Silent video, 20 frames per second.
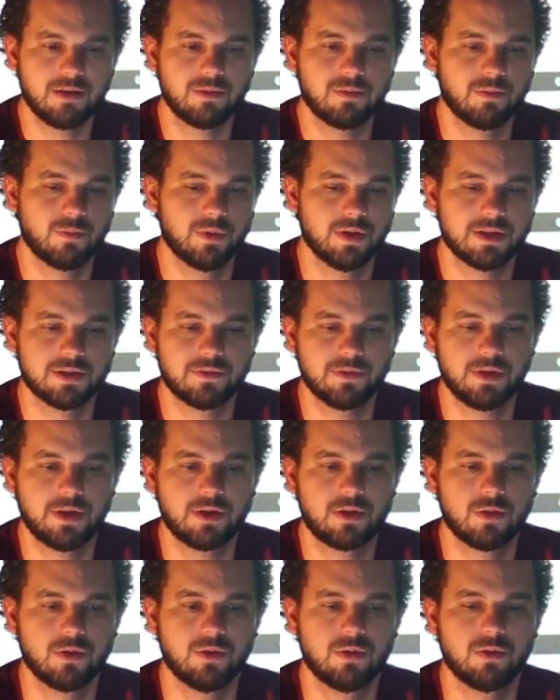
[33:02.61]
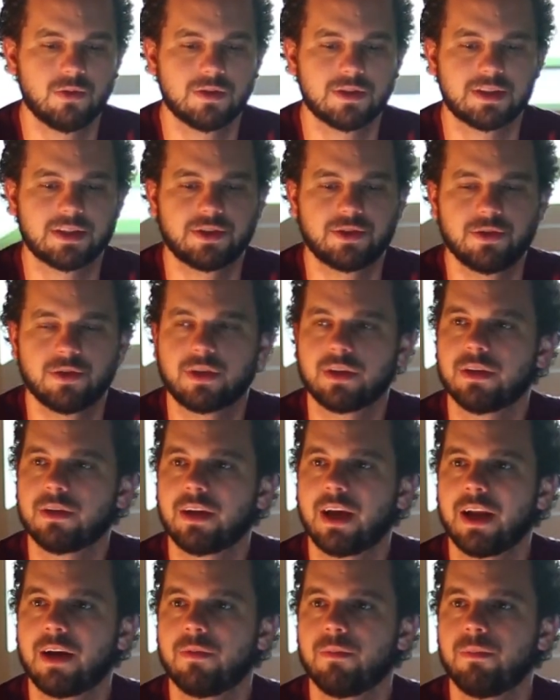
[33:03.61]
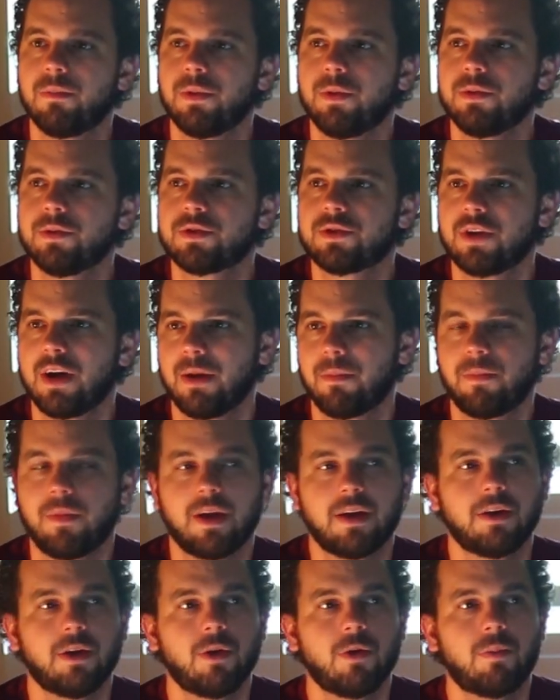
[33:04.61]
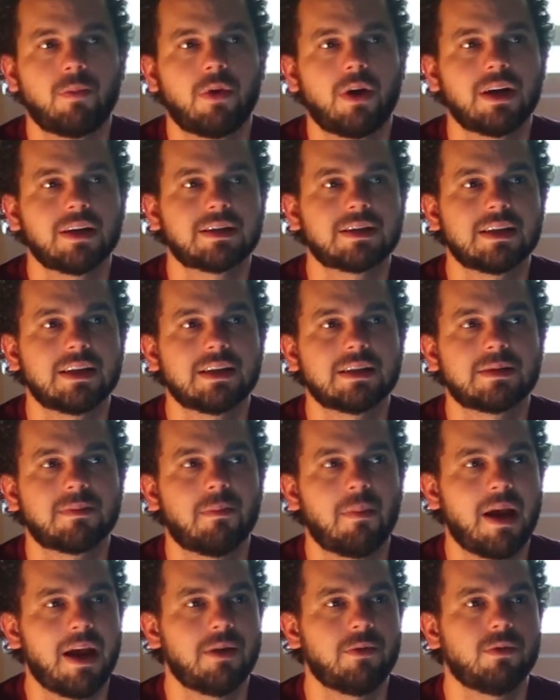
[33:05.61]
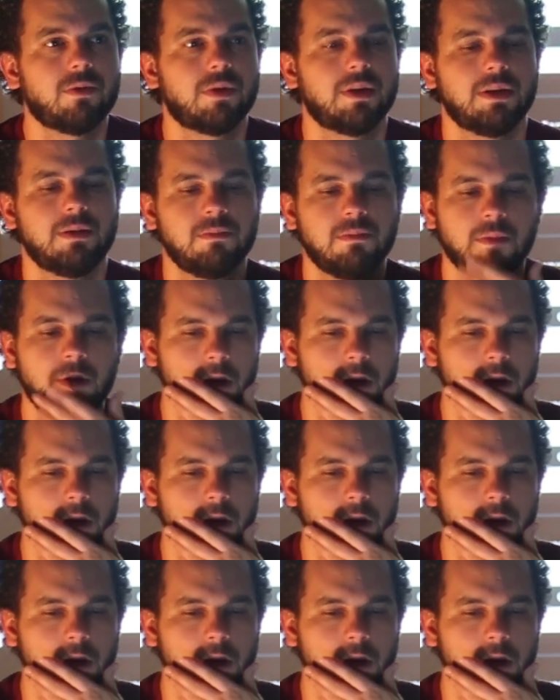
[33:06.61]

What is really cool is that you can kind of bootstrap that node process manually.